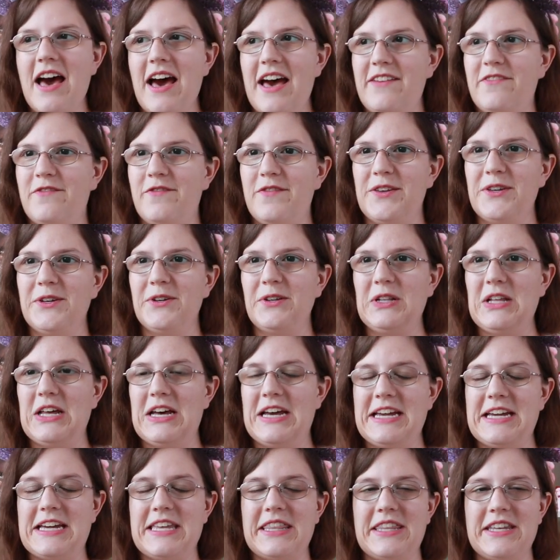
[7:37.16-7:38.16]
I feel
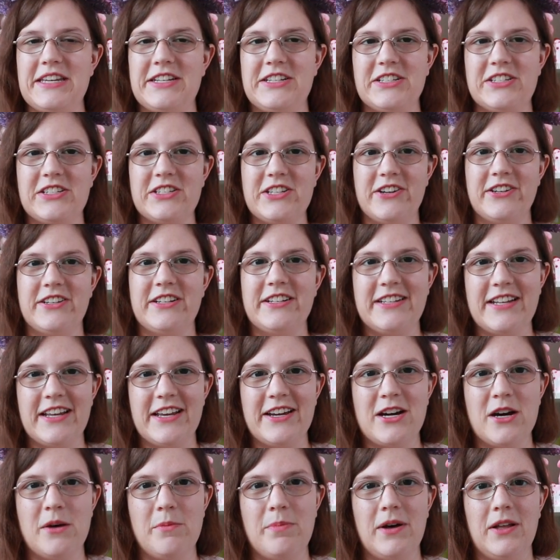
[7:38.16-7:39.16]
like they just start to
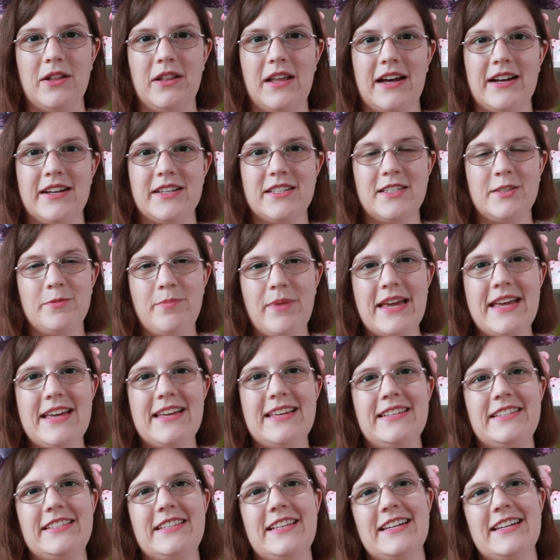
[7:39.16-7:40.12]
take up a lot of space,